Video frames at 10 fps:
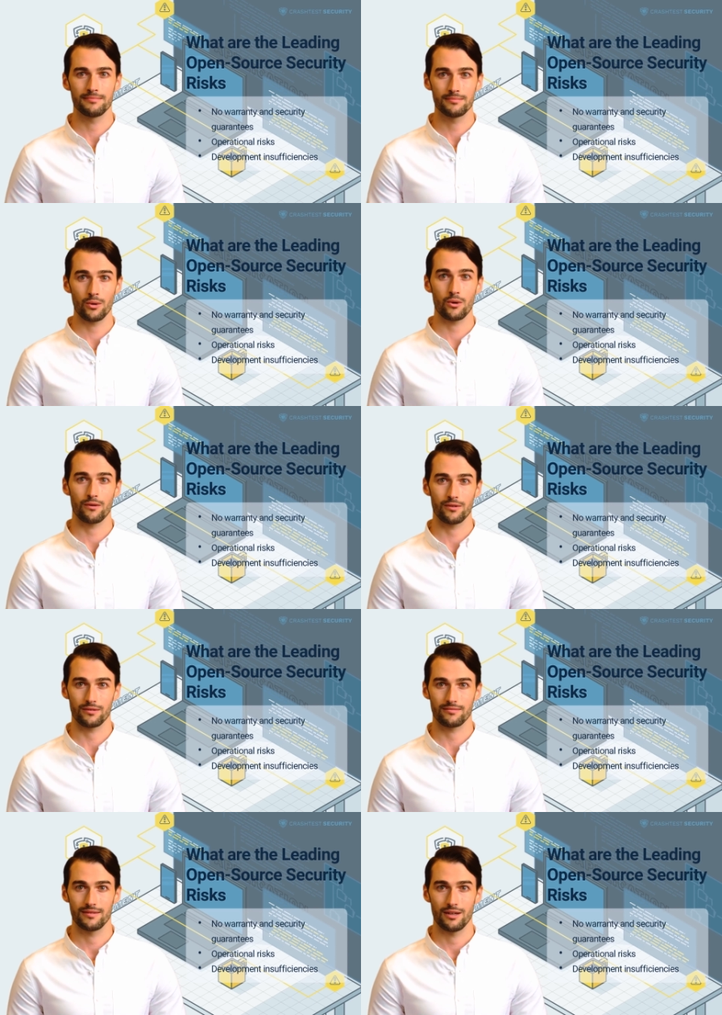Moreover,
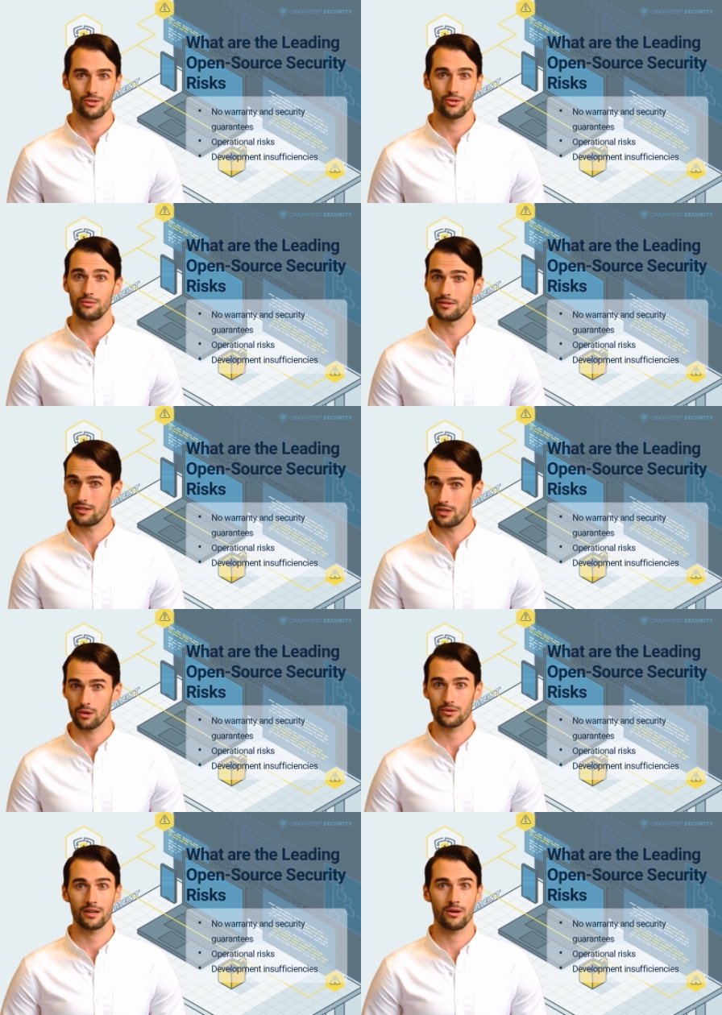issues with the
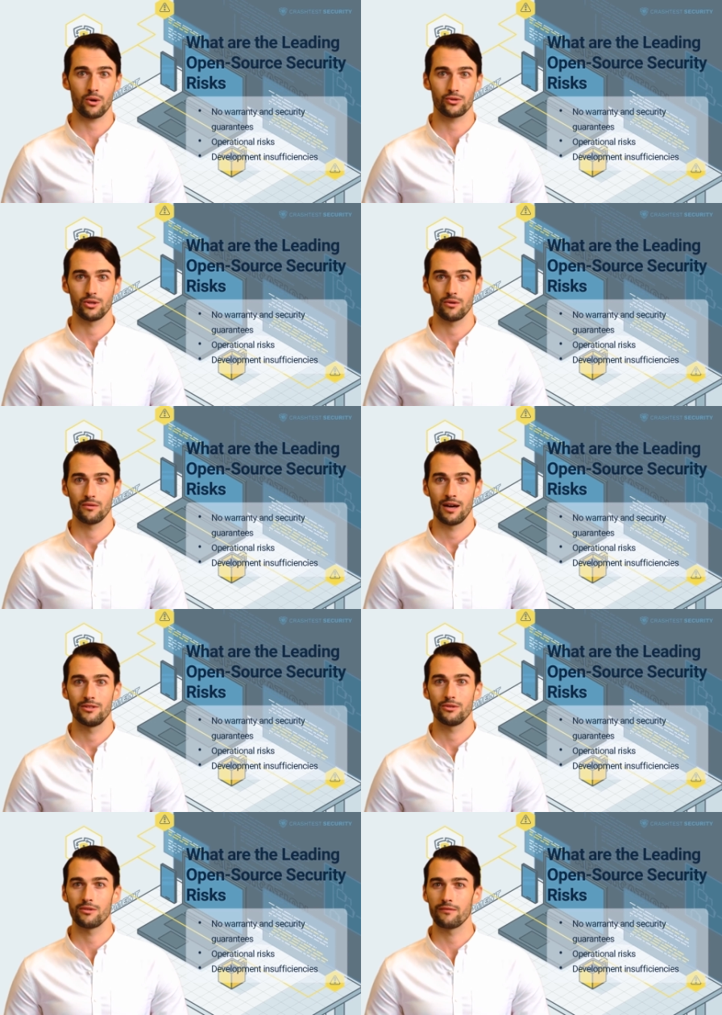code can also arise
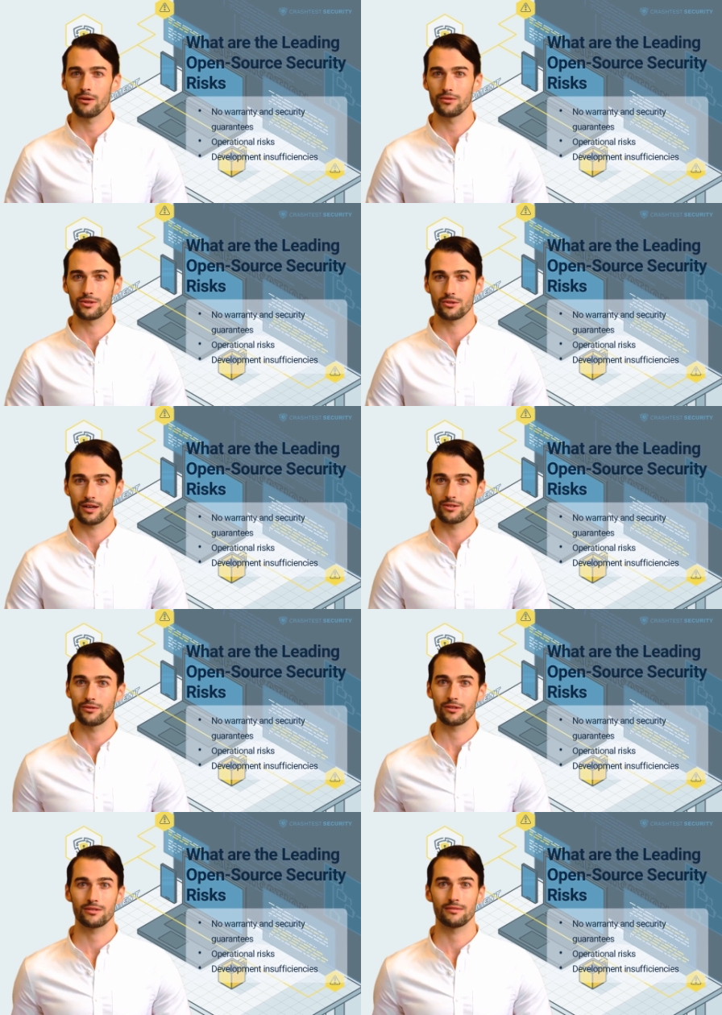due to faulty
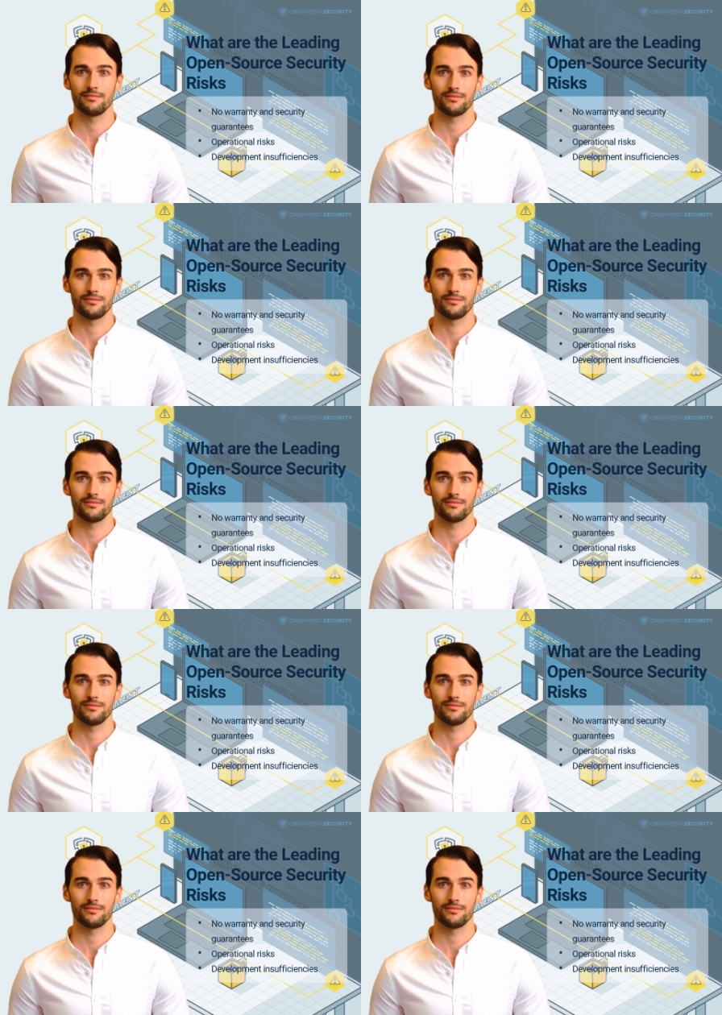transfers,